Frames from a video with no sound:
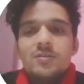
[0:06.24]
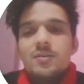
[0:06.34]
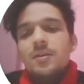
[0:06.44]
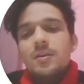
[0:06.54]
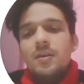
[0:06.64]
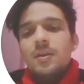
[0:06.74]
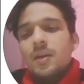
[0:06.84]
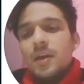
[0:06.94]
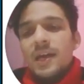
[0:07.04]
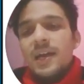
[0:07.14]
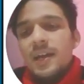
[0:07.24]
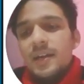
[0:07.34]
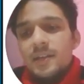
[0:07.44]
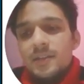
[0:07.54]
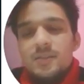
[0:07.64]
lecture.
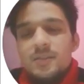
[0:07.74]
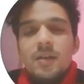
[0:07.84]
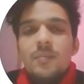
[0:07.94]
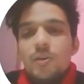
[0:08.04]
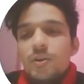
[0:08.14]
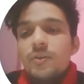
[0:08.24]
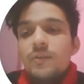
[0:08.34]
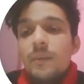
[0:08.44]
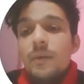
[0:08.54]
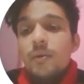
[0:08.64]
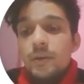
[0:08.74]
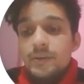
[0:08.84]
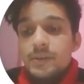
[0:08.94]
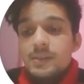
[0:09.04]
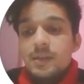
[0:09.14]
And in this third module, we'll be
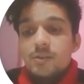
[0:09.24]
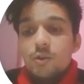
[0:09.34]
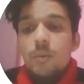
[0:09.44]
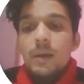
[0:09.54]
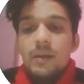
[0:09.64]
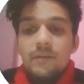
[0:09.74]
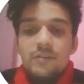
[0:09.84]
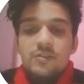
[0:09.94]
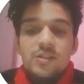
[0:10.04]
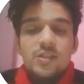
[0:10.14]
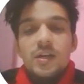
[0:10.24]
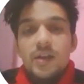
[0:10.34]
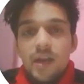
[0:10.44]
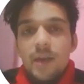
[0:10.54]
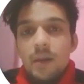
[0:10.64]
going to discuss global infrastructure
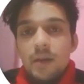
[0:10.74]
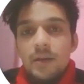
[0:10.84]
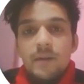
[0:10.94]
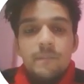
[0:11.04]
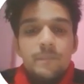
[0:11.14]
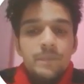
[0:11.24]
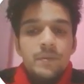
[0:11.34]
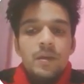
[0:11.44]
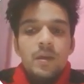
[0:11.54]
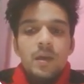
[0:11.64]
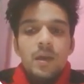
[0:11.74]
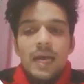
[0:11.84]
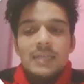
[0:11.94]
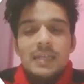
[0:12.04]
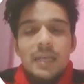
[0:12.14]
and reliability.
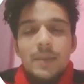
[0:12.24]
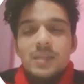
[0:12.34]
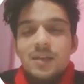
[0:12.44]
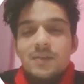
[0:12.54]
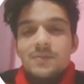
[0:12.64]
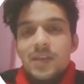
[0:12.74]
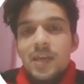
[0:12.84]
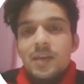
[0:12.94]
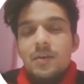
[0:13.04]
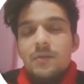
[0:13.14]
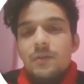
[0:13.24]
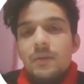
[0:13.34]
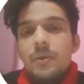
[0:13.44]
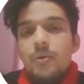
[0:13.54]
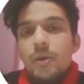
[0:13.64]
As the name itself saying,
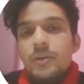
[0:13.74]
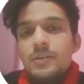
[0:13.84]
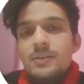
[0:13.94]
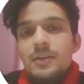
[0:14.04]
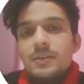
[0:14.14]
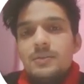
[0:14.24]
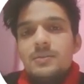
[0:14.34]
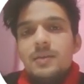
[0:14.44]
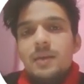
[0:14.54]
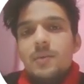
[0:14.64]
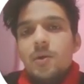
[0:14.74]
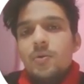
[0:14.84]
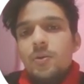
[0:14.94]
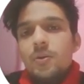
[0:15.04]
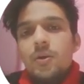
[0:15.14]
we will be going to discuss
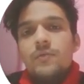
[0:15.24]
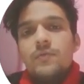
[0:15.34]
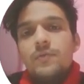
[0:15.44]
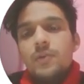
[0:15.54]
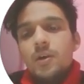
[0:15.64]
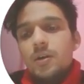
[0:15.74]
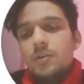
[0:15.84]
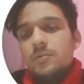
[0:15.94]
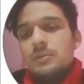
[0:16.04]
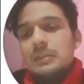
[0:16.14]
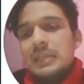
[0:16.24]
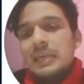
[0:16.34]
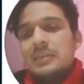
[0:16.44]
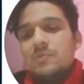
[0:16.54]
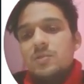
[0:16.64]
about a lot of
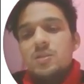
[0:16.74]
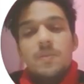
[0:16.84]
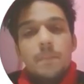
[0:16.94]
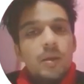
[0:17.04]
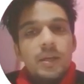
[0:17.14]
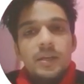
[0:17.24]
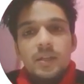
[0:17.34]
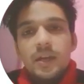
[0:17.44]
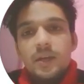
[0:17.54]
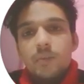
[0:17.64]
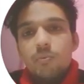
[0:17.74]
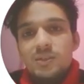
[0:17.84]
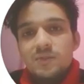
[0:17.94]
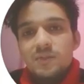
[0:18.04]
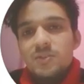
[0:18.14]
things which is important in the
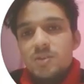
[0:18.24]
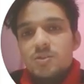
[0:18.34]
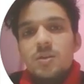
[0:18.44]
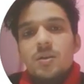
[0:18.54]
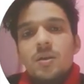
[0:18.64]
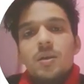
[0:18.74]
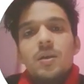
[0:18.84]
AWS infrastructure,